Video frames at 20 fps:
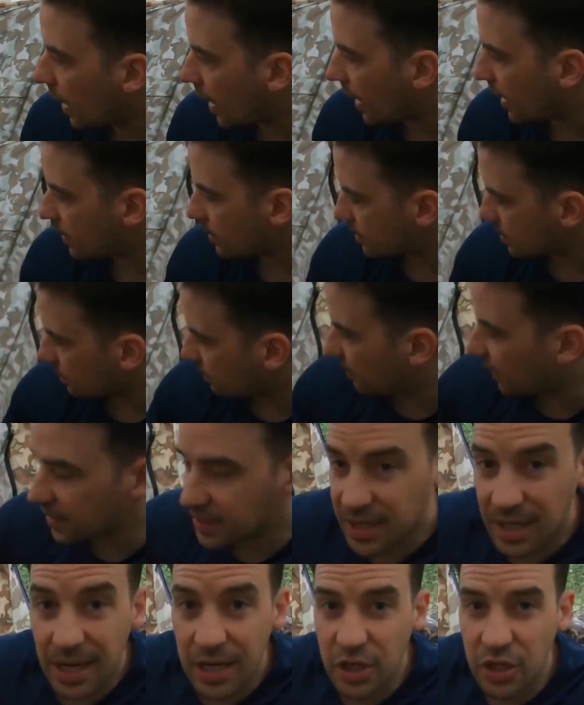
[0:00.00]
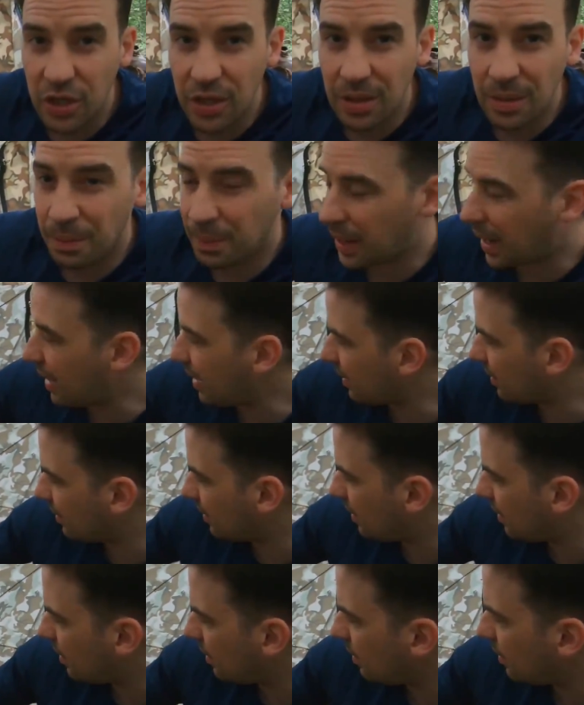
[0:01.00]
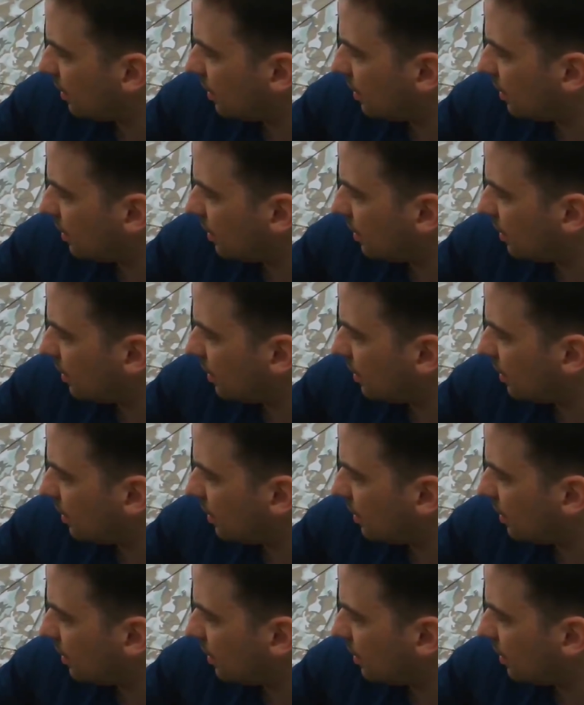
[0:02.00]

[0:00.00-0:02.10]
And some ventilation at the back there.